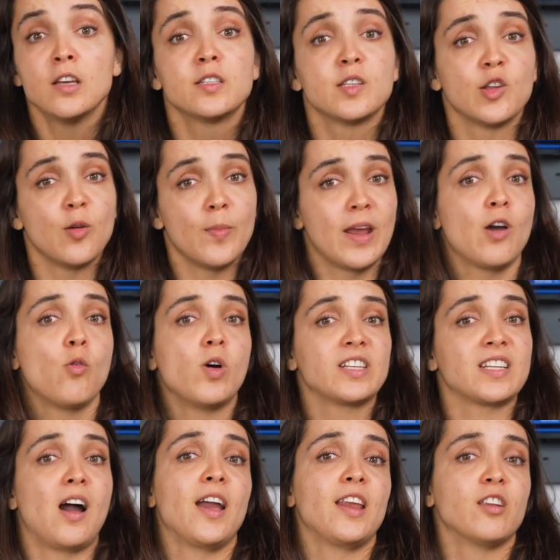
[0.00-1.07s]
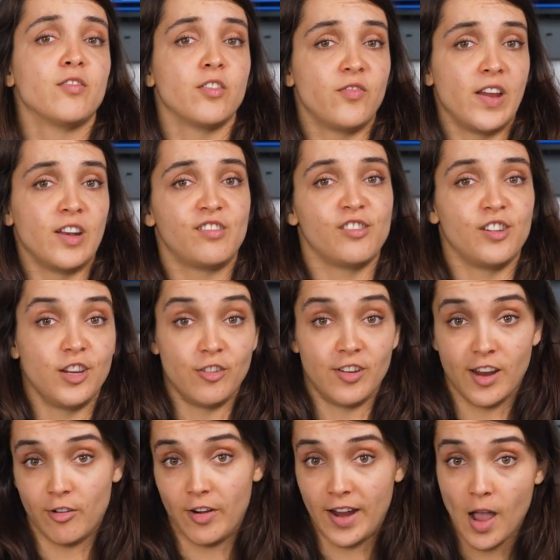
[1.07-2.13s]
So no matter what kind of adventure you're
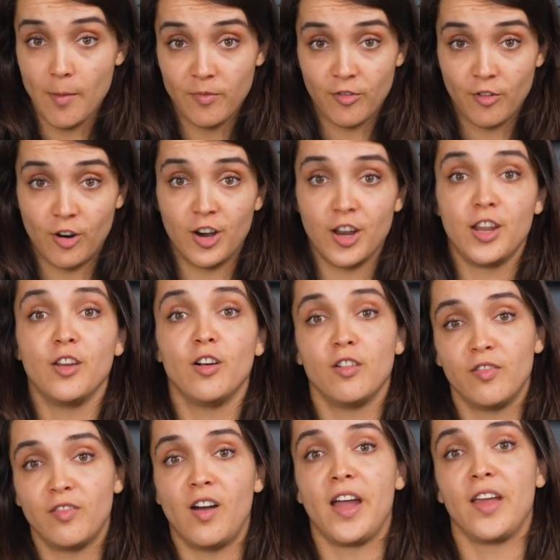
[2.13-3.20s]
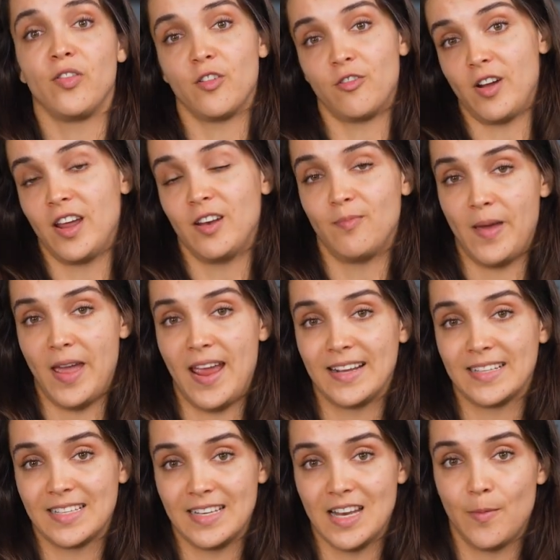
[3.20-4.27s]
gearing up for, you'll find the right
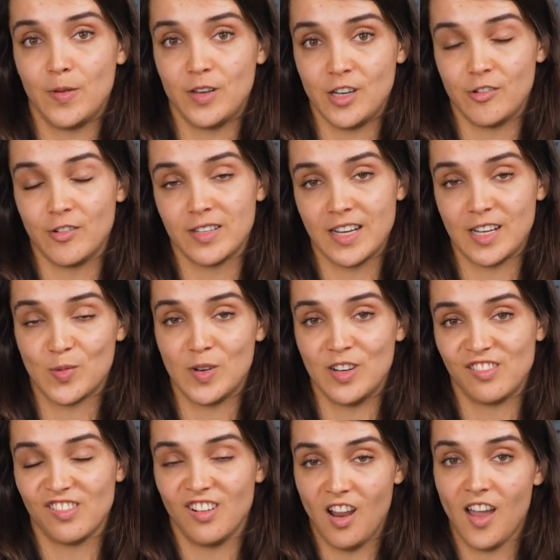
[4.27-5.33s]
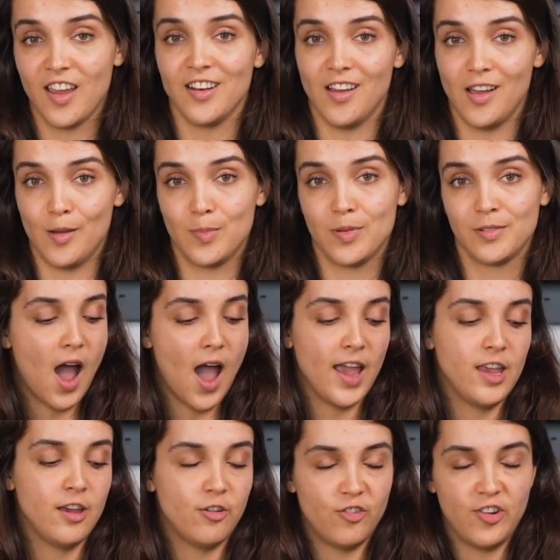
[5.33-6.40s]
bags in Apidura's Expedition lineup.
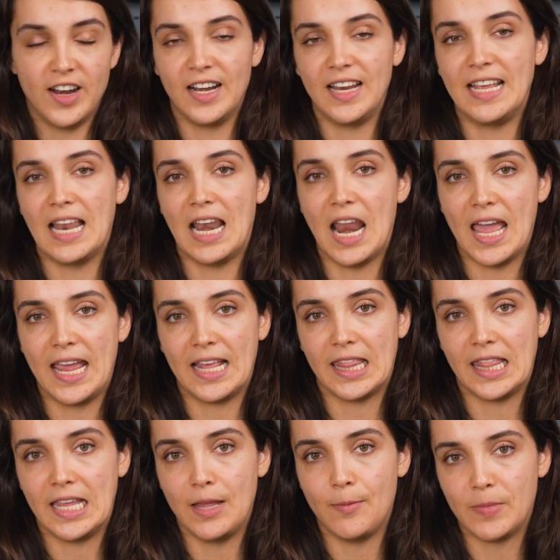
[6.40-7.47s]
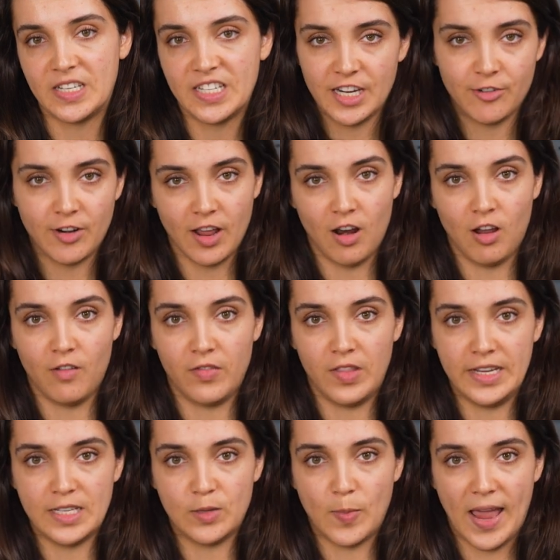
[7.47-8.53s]
I really like the material of
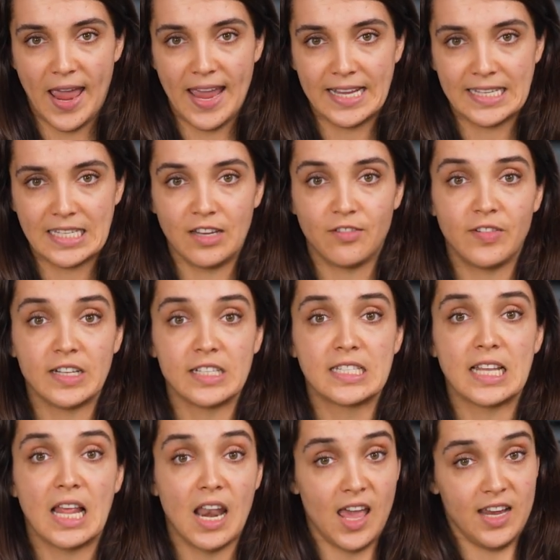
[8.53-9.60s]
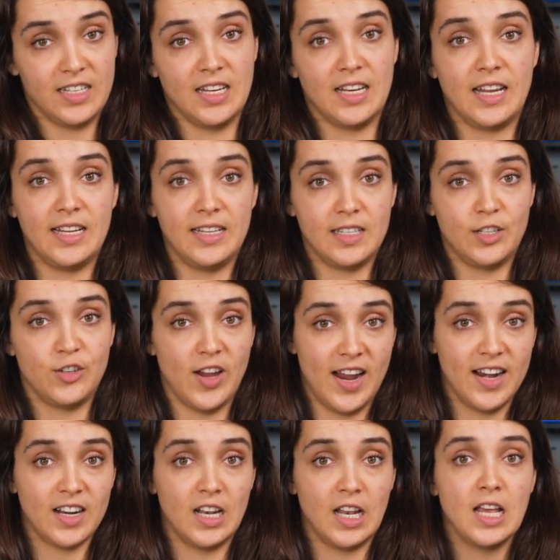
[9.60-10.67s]
these bags. It feels light and easy to
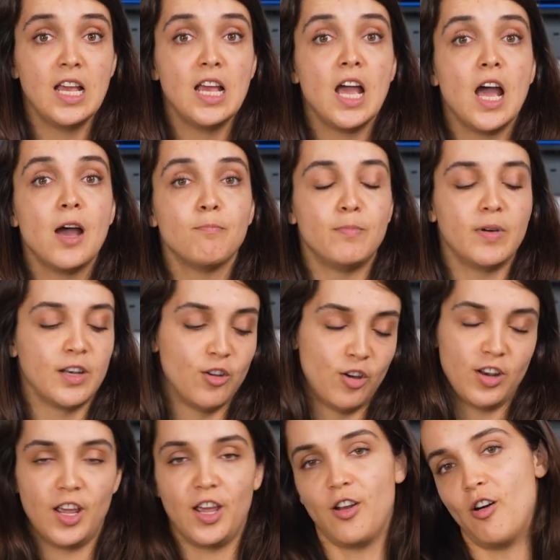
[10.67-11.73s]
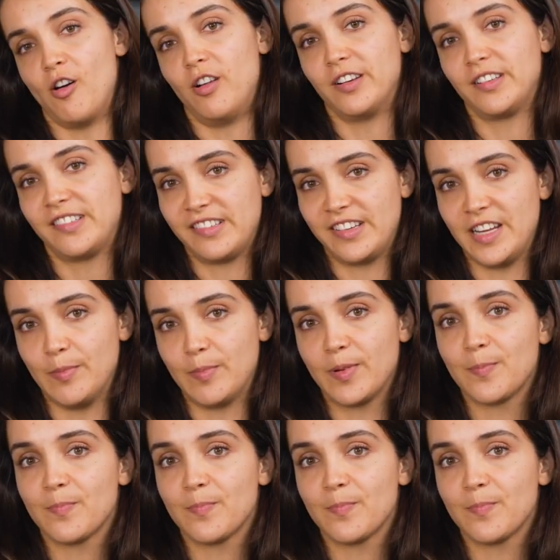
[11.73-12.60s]
handle, but not at all cheap.